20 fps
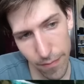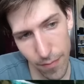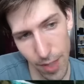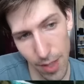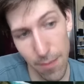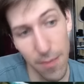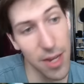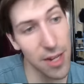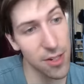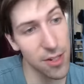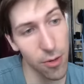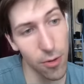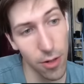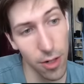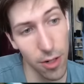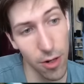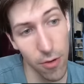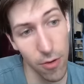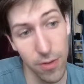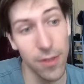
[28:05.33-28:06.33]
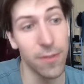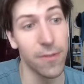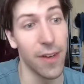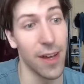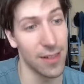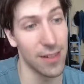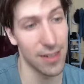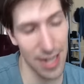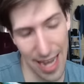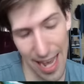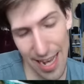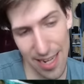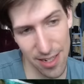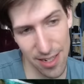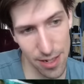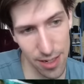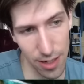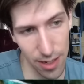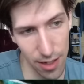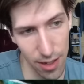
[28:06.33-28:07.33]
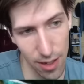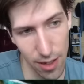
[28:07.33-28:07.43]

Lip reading: Makes Holy Nova fantastic.